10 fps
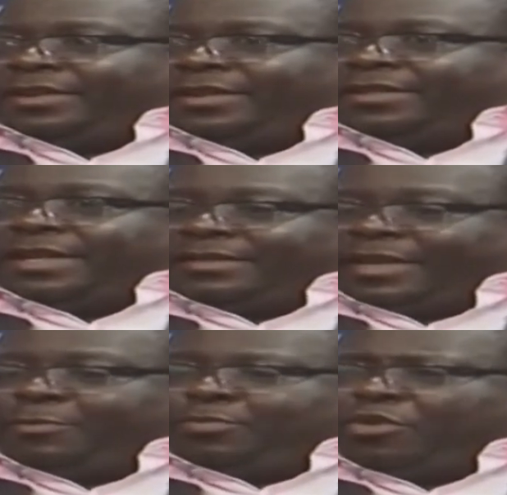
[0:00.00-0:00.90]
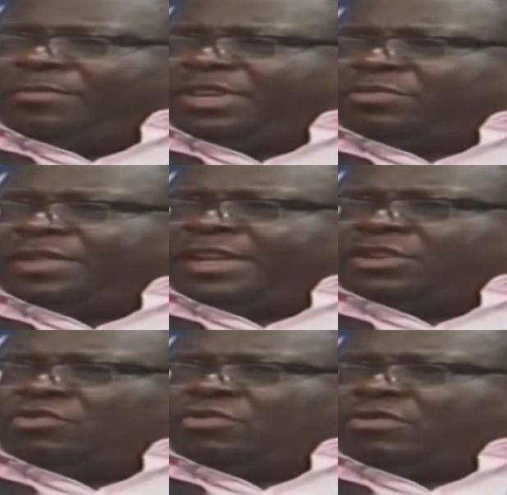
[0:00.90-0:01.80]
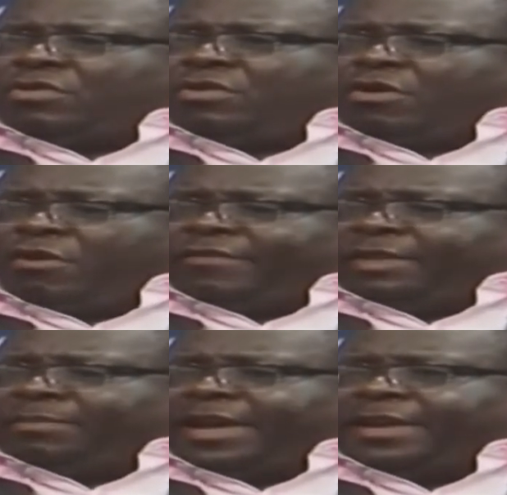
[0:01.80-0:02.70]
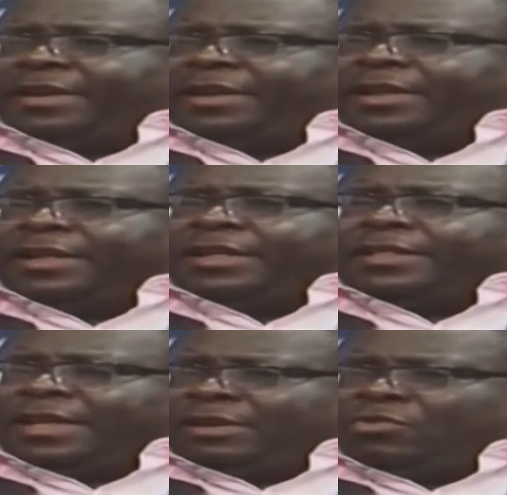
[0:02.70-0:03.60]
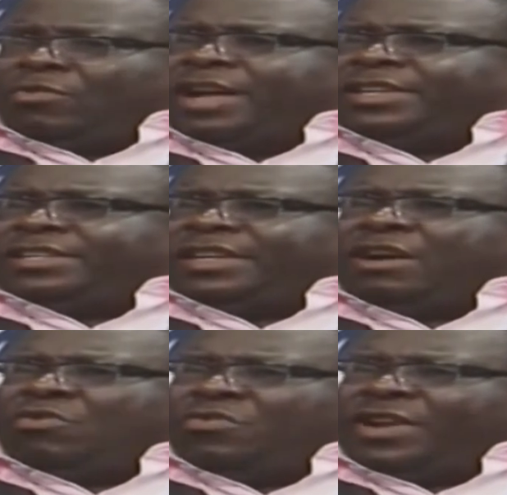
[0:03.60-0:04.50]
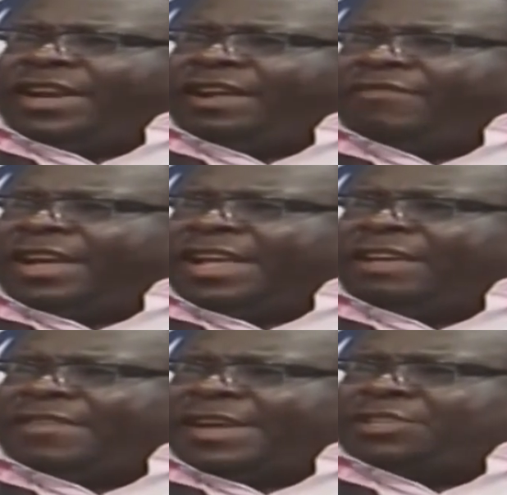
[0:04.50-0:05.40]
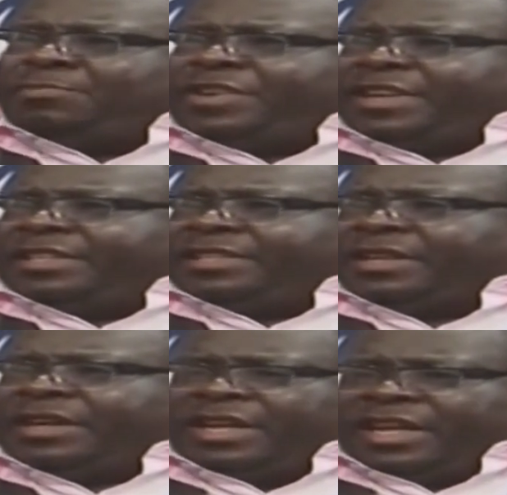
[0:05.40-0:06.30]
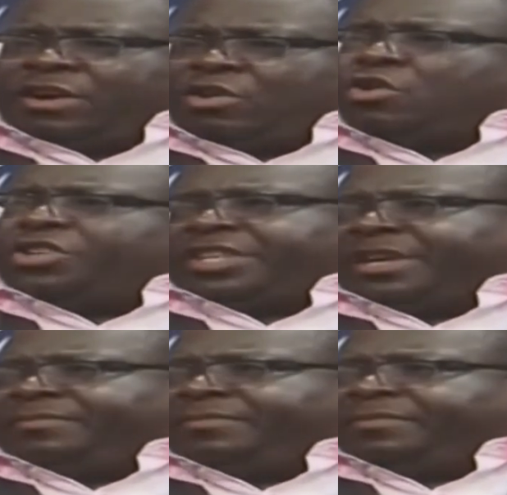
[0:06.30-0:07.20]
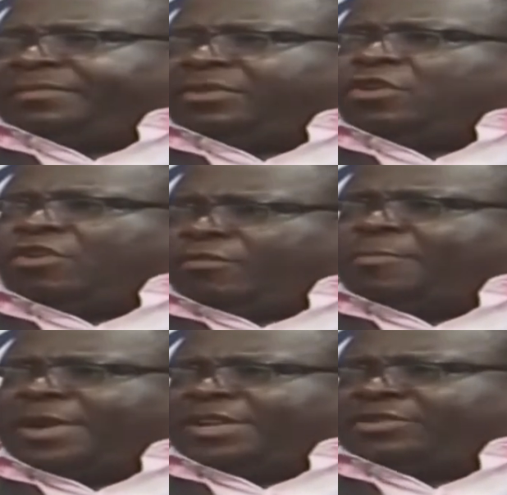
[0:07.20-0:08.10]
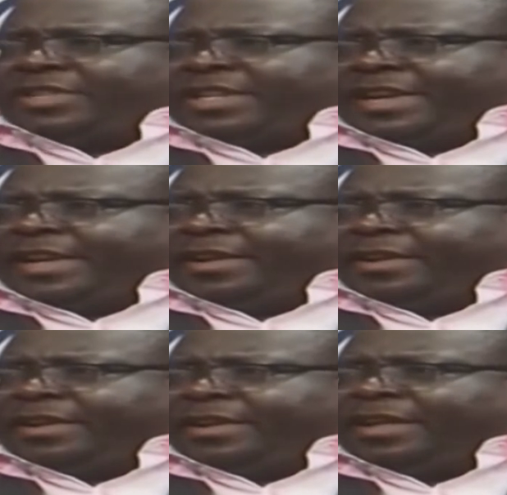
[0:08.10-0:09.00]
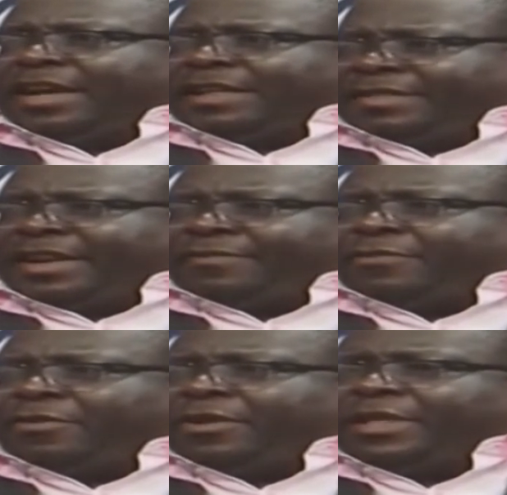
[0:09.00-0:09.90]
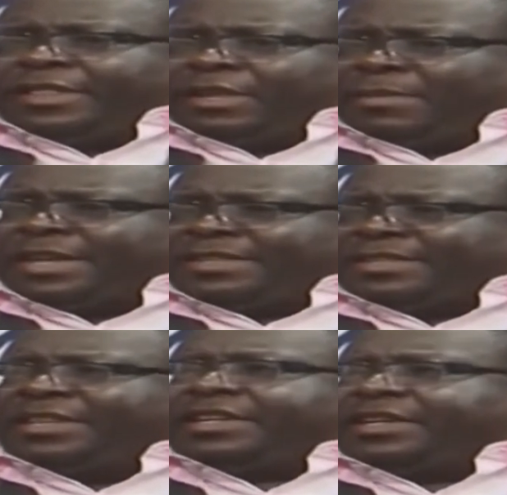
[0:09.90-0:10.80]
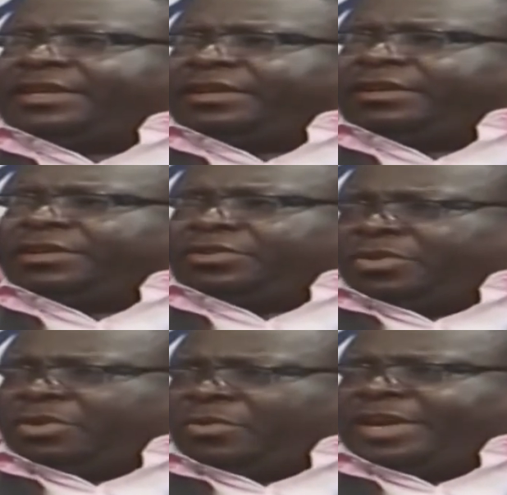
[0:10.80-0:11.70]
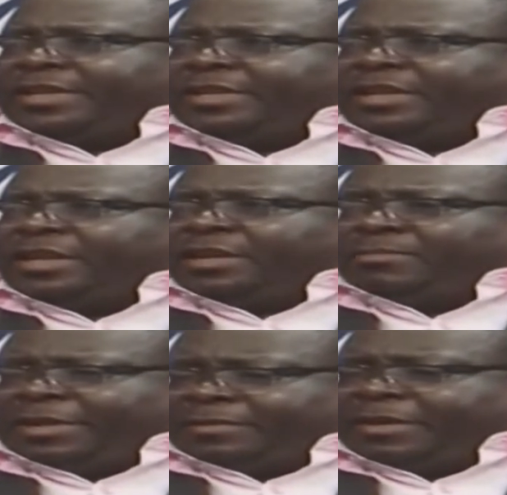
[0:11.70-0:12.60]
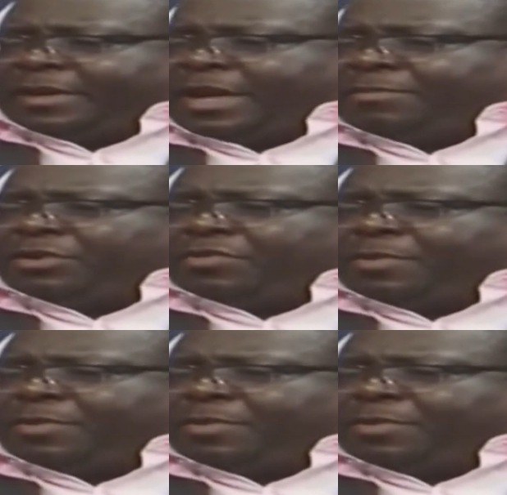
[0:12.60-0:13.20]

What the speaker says: that they promised when they took over the mine that Luansha will never ever experience a closure of operations again. And therefore, they must stick to their word. But coming to the